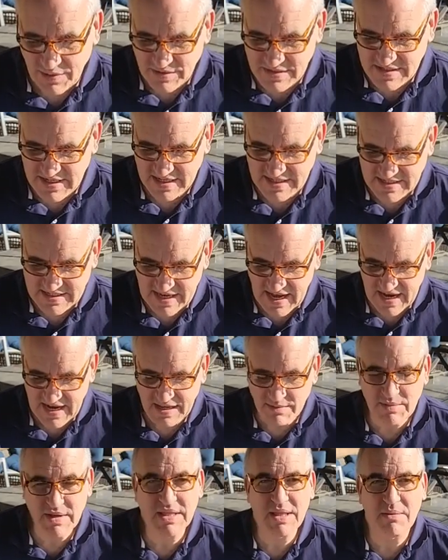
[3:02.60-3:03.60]
was
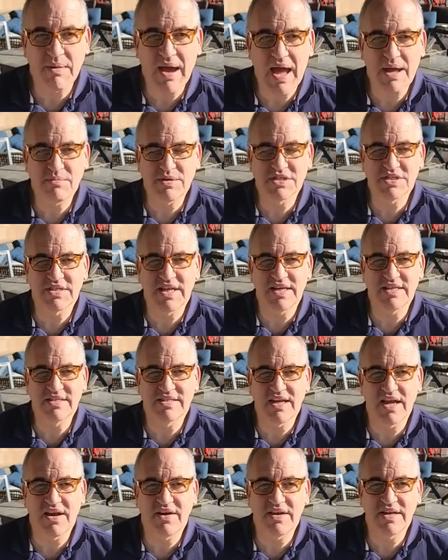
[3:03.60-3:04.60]
exciting. But the Bible says
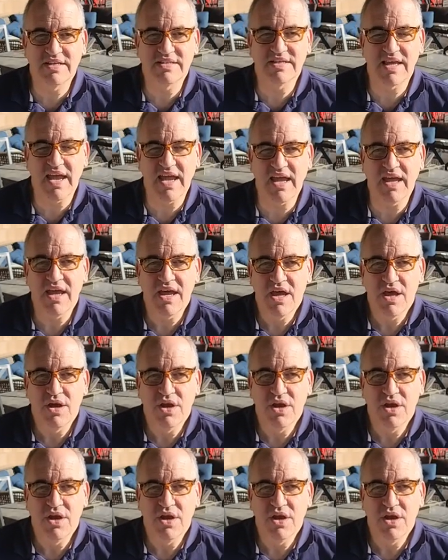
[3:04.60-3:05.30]
there is a